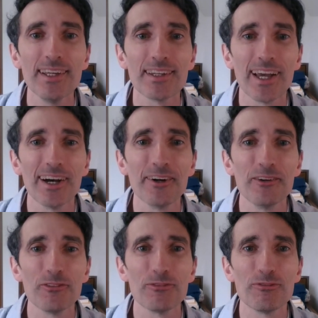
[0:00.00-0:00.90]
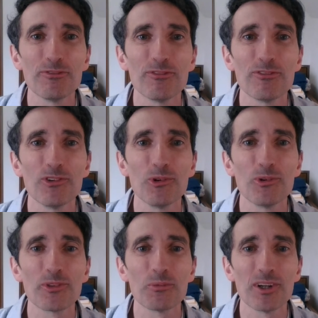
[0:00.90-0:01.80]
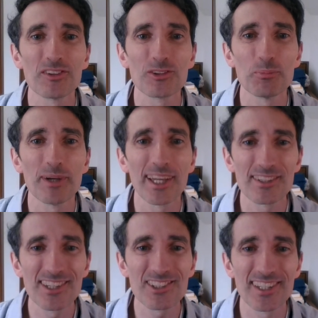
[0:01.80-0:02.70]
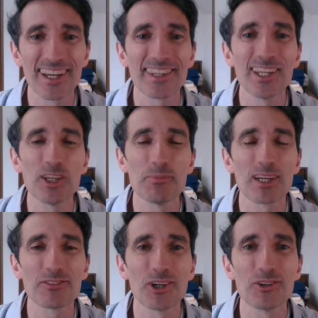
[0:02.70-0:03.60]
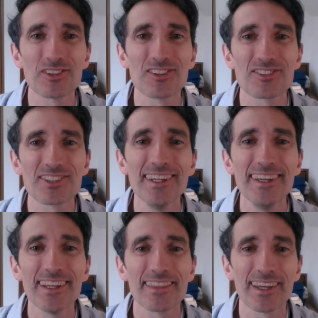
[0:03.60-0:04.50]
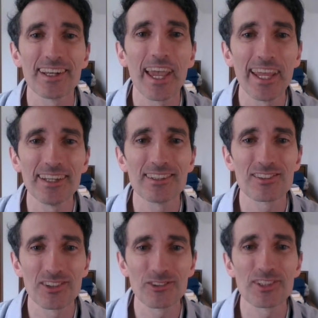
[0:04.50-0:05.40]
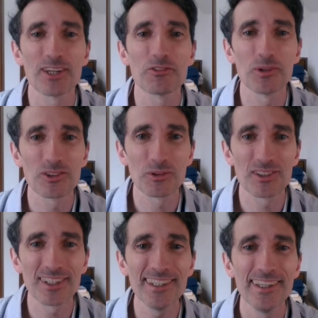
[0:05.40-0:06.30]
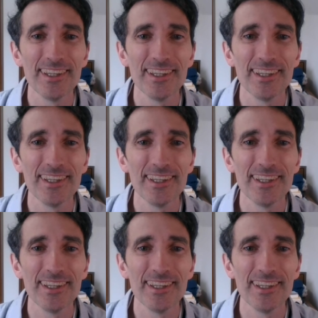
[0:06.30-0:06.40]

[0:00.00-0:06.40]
Now, for the ones who are paying attention out there, you may have noticed that N does not stand for intuition.